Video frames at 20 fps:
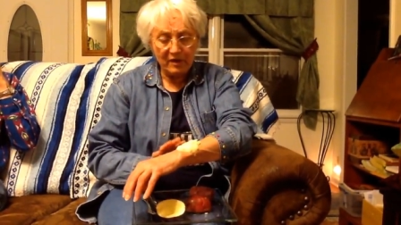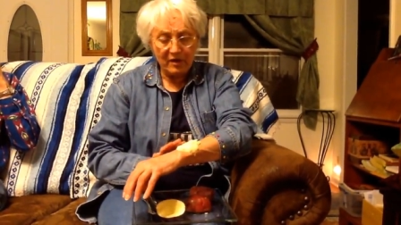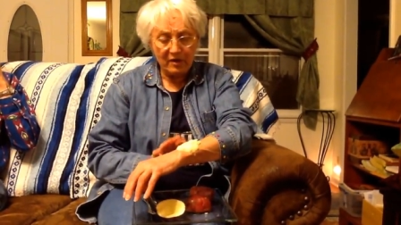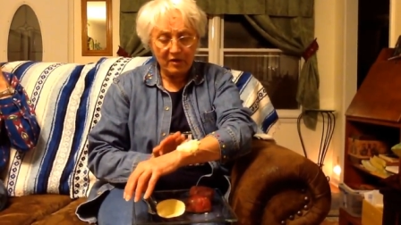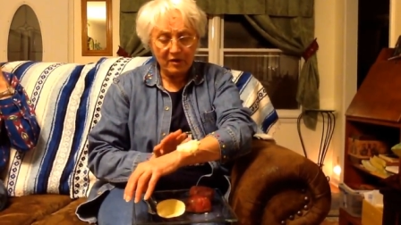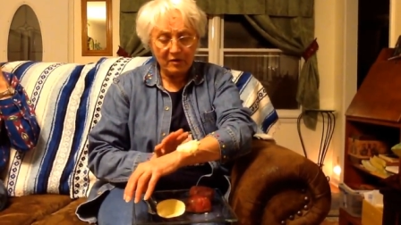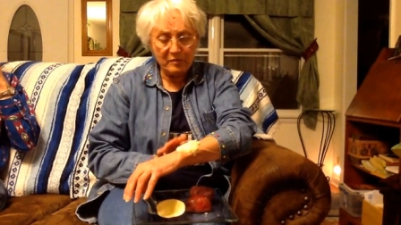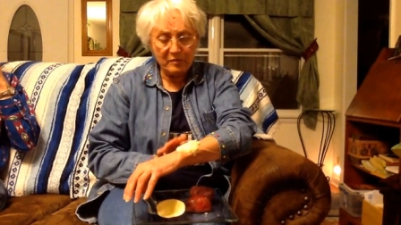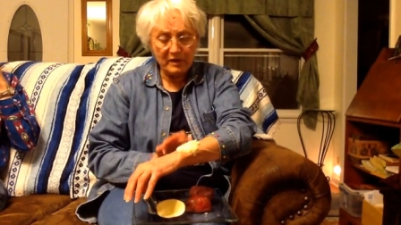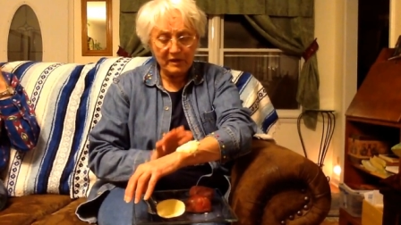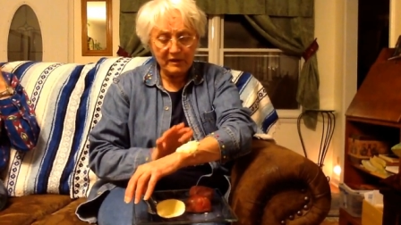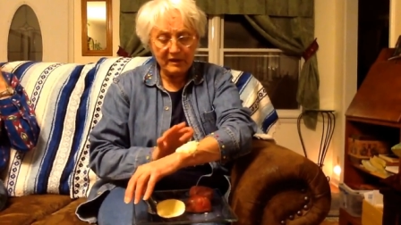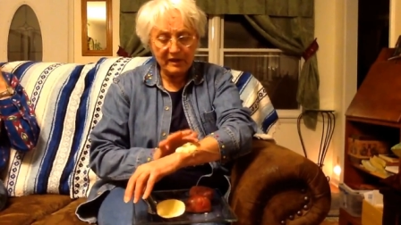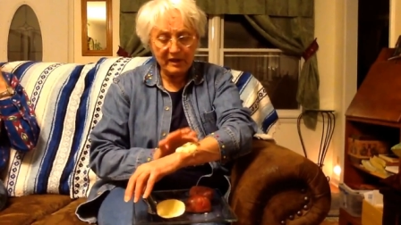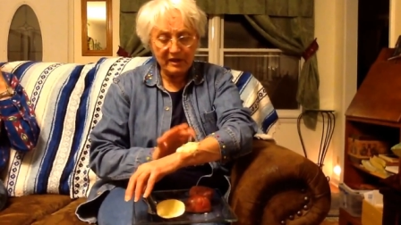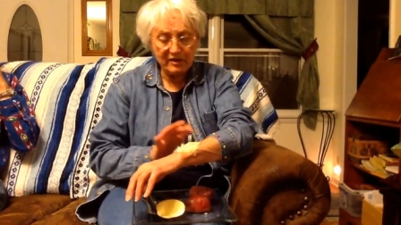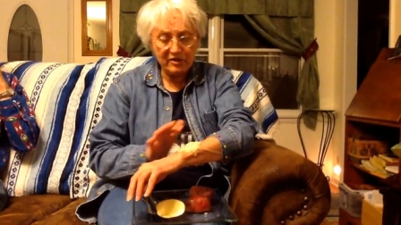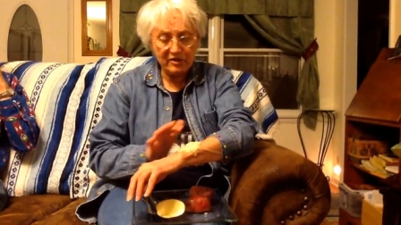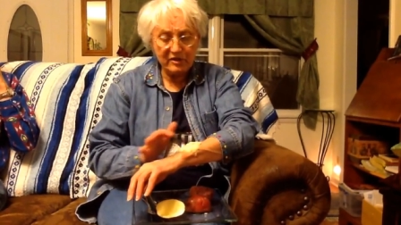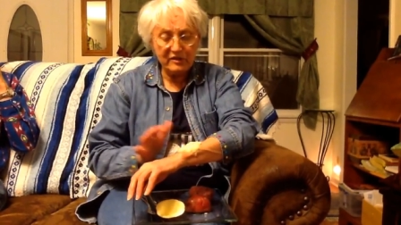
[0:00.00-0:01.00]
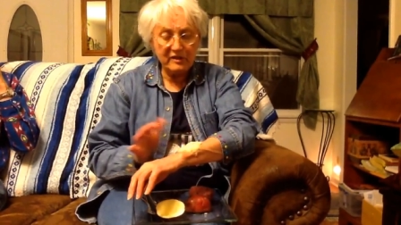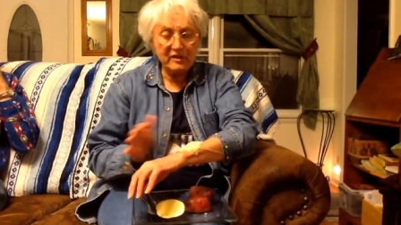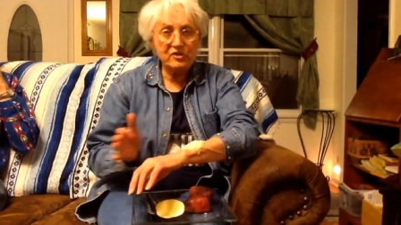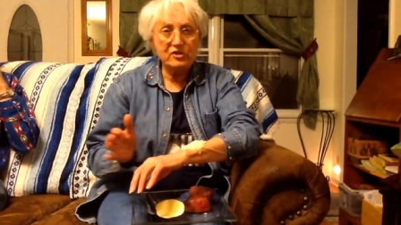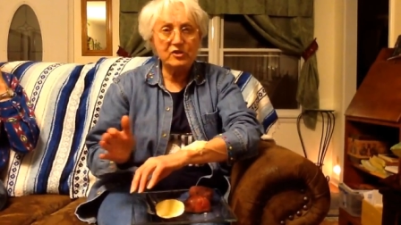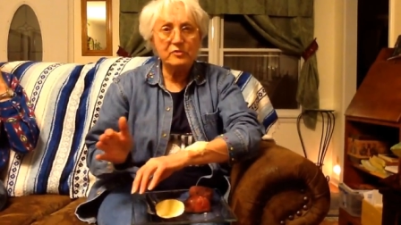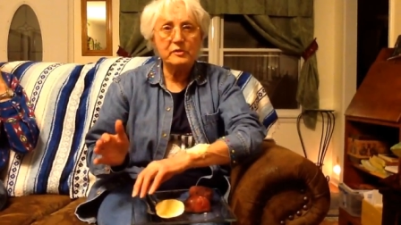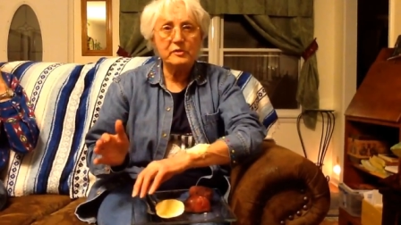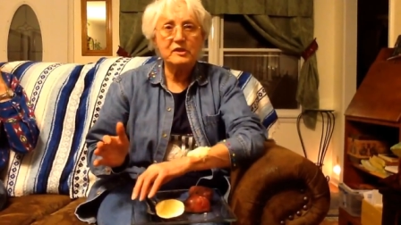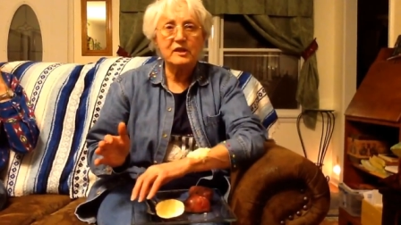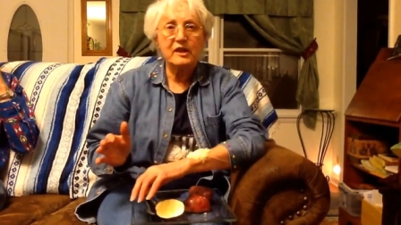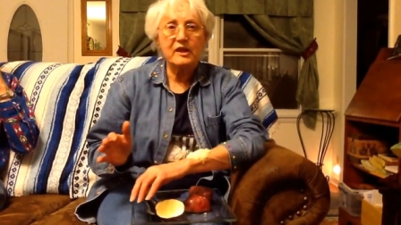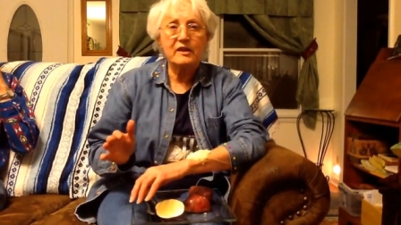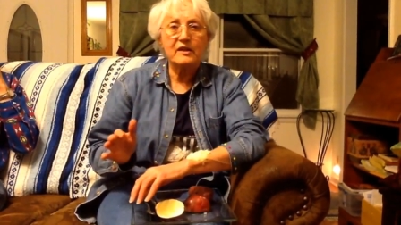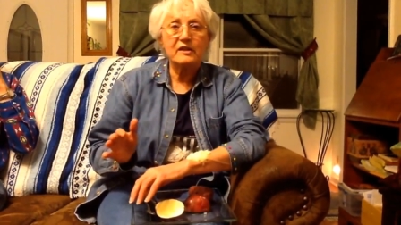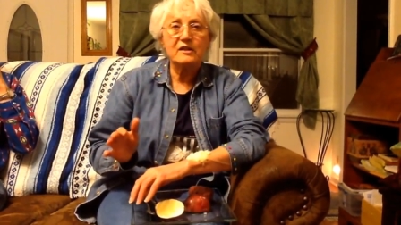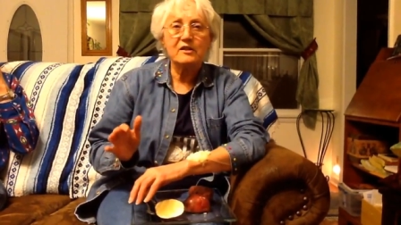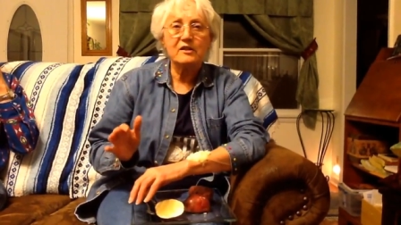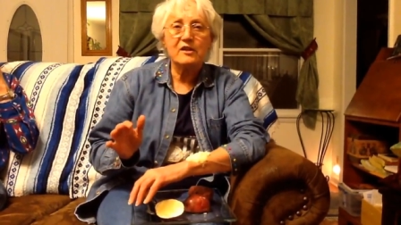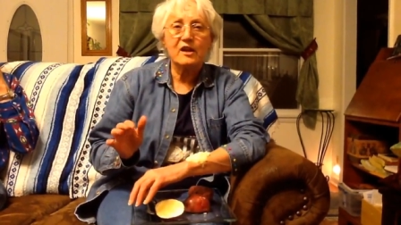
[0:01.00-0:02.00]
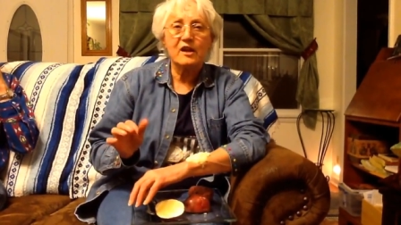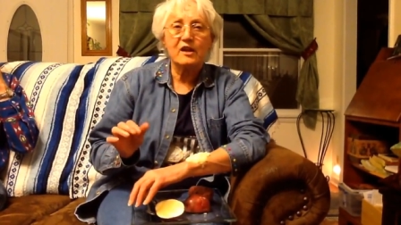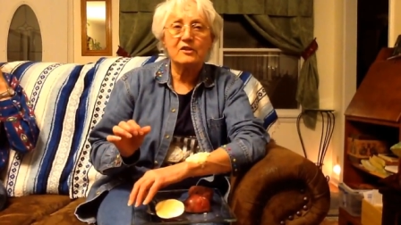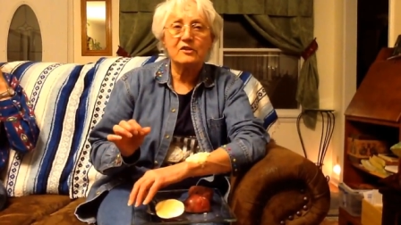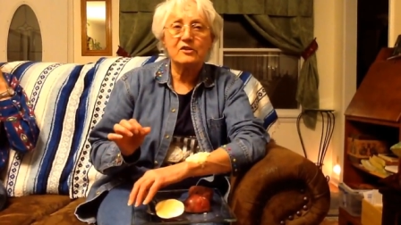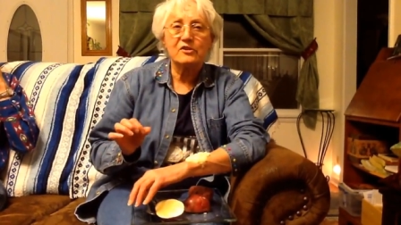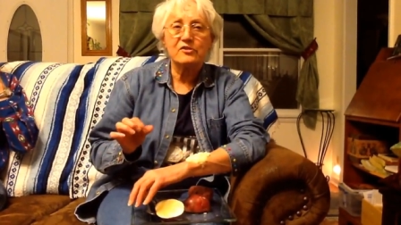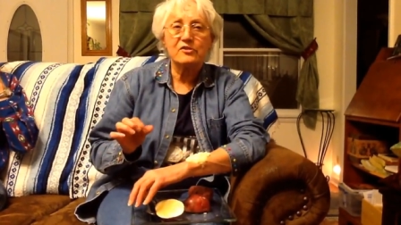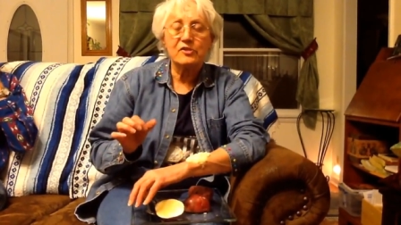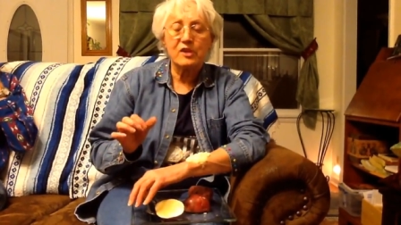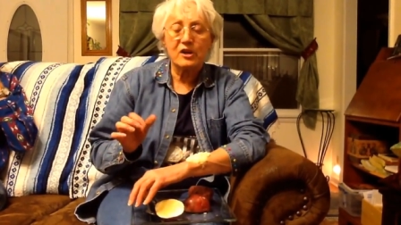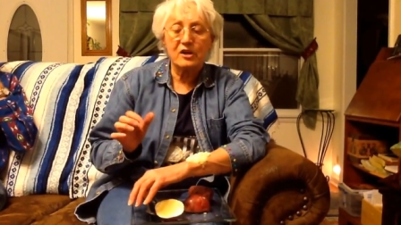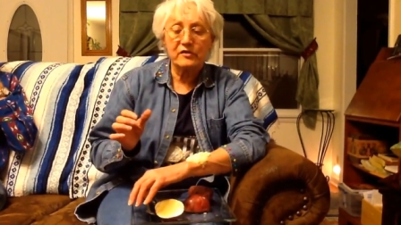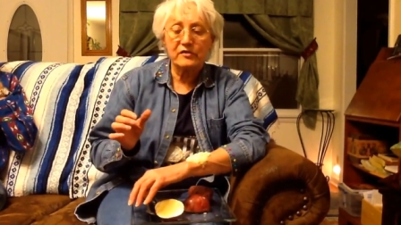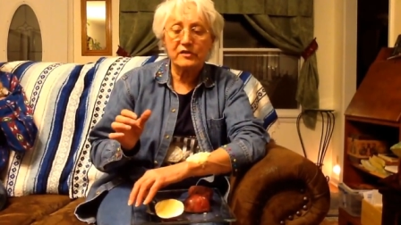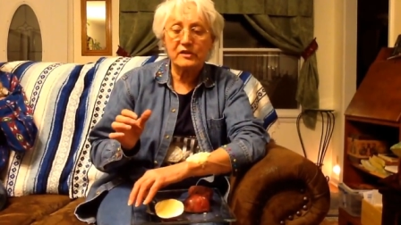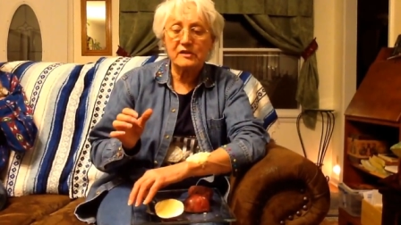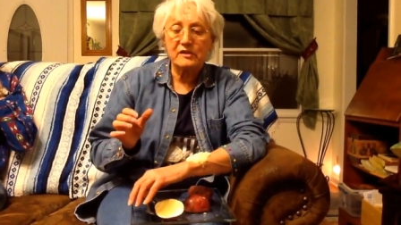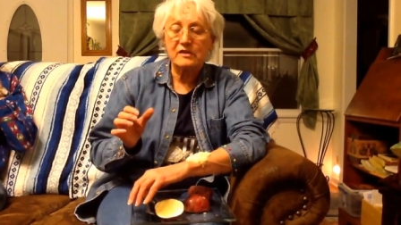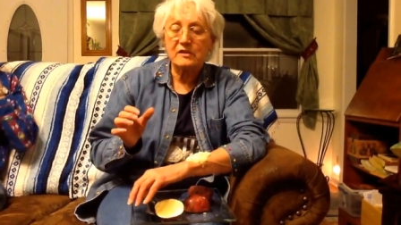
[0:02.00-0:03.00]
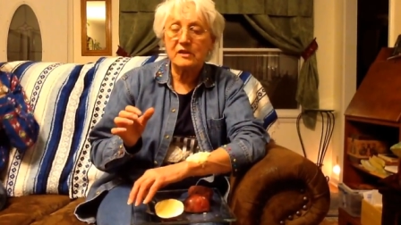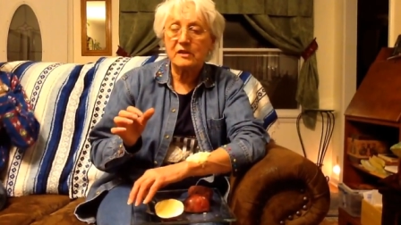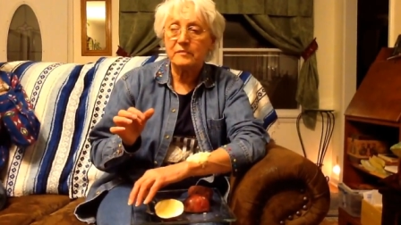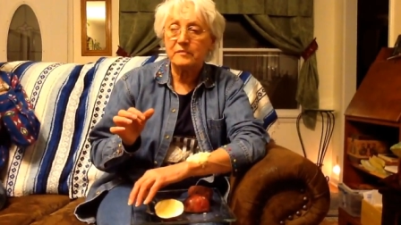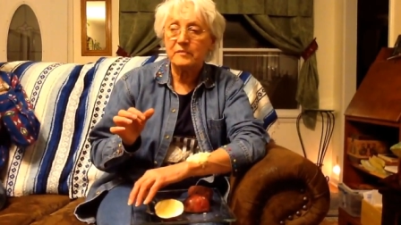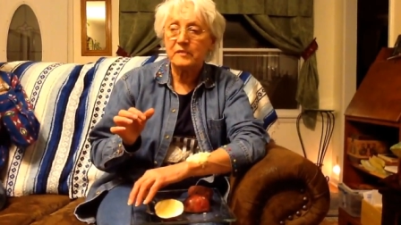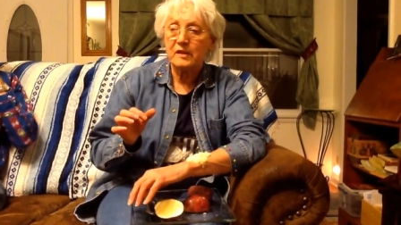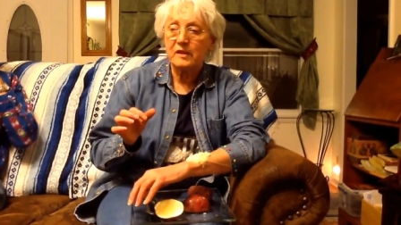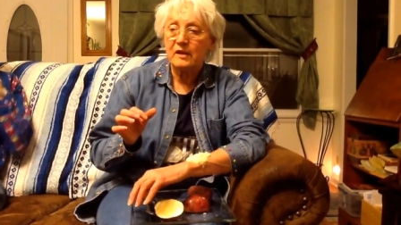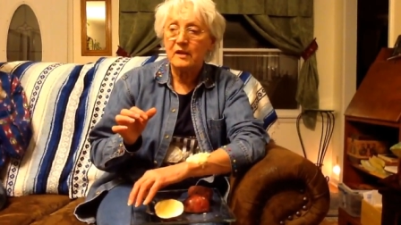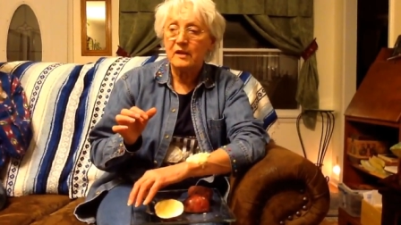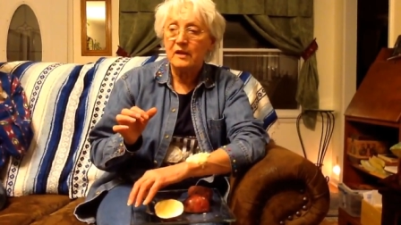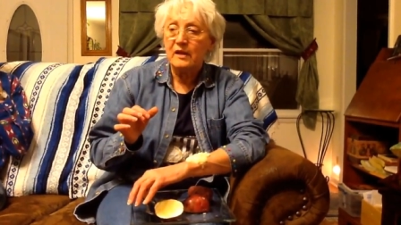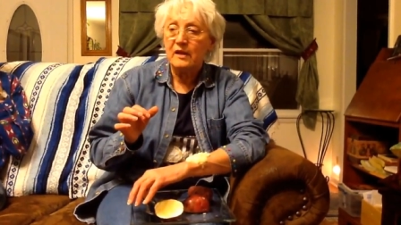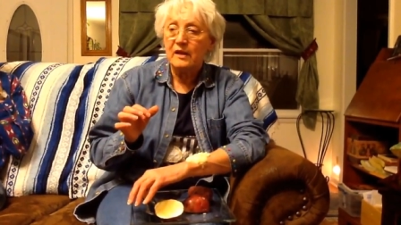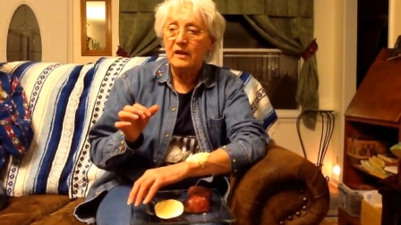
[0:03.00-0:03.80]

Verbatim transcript: or medication that you would get at a doctor's office.